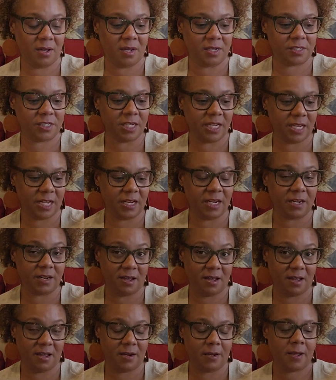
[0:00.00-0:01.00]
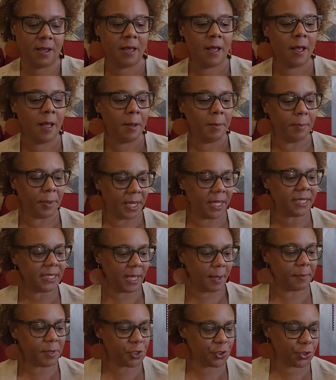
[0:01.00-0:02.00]
to get it done. But
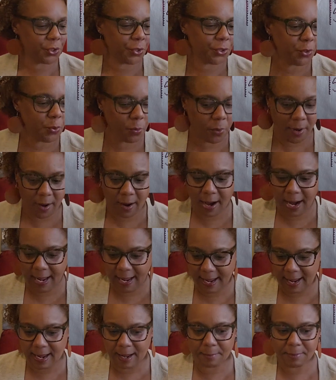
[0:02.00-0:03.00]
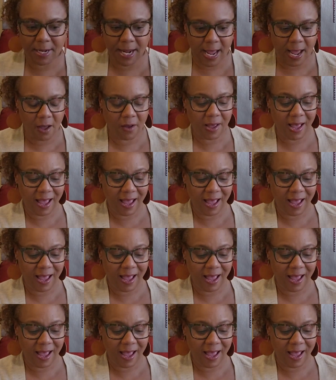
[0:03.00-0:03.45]
let me show you where I am now.